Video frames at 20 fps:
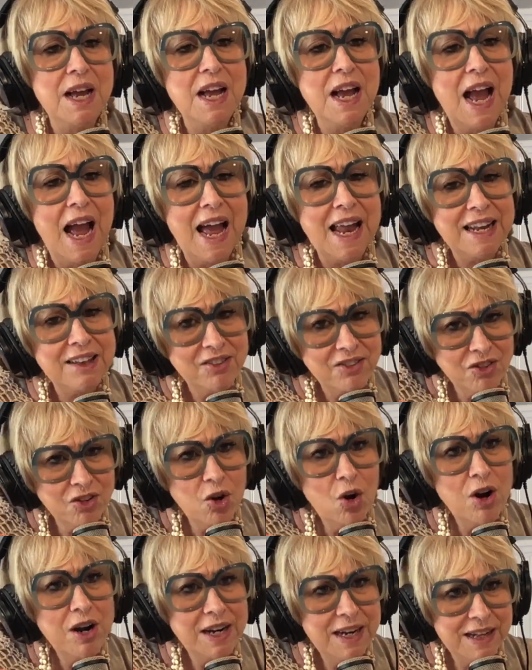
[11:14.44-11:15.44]
And it
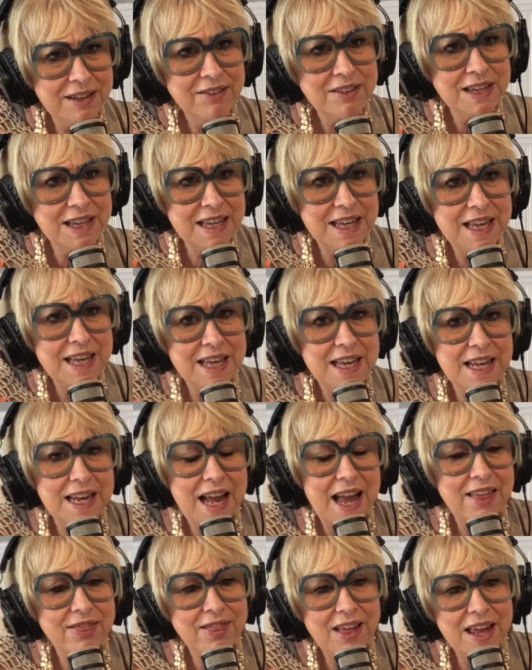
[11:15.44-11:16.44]
started as a kid.
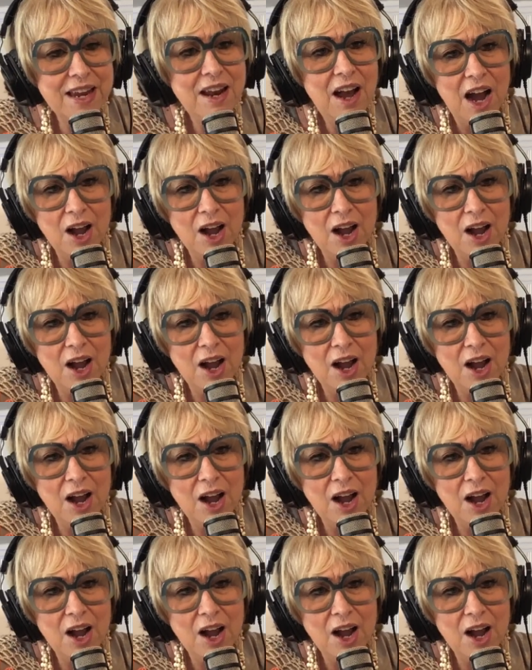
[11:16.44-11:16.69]
And then